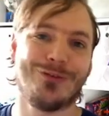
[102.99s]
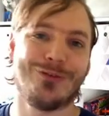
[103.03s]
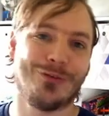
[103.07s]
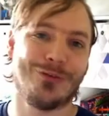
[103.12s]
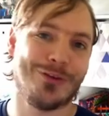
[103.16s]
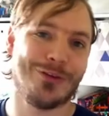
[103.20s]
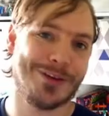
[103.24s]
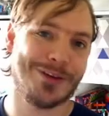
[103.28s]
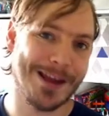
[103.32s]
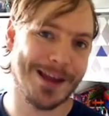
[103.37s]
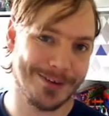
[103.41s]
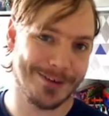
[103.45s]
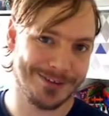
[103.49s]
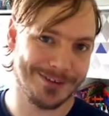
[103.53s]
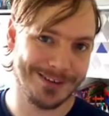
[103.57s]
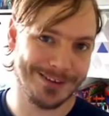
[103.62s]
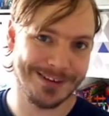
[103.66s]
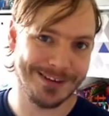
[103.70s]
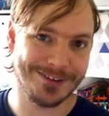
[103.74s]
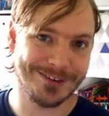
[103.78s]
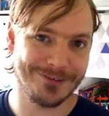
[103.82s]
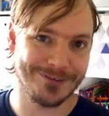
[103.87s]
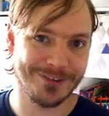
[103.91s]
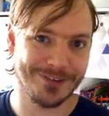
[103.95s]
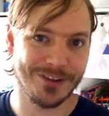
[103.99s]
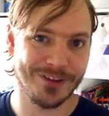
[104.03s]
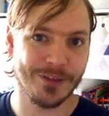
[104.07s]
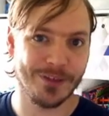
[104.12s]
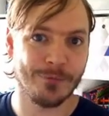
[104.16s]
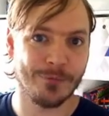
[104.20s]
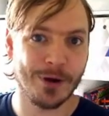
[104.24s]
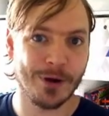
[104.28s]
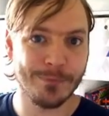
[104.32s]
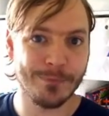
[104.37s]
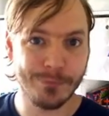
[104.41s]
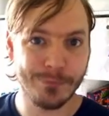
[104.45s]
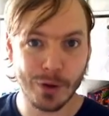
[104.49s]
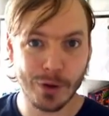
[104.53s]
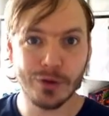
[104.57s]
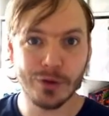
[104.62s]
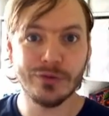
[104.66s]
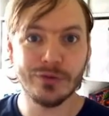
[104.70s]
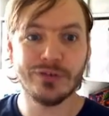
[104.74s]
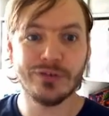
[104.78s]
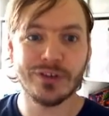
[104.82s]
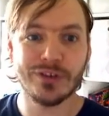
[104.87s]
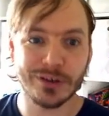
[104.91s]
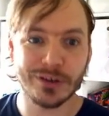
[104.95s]
sure your calculator is in the right
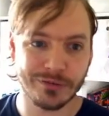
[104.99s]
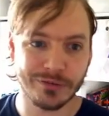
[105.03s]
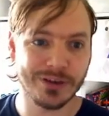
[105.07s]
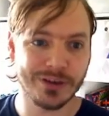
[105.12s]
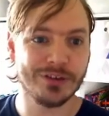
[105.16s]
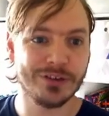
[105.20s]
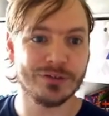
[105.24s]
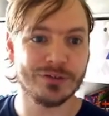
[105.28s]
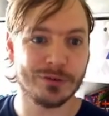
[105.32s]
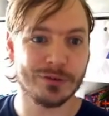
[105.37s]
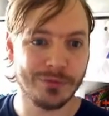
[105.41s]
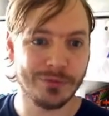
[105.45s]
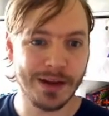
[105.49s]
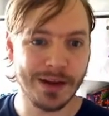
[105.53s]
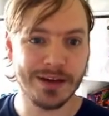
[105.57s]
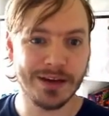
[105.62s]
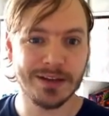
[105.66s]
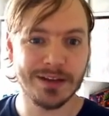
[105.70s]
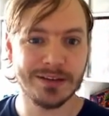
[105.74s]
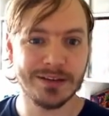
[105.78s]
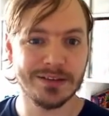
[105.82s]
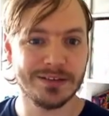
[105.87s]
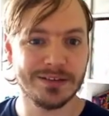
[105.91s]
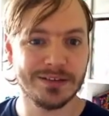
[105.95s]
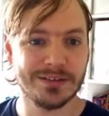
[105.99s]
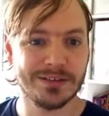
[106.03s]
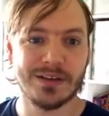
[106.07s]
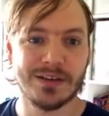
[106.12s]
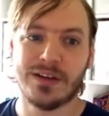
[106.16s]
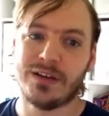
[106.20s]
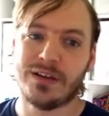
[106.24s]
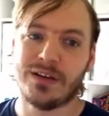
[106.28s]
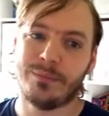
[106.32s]
mode, degrees or radians.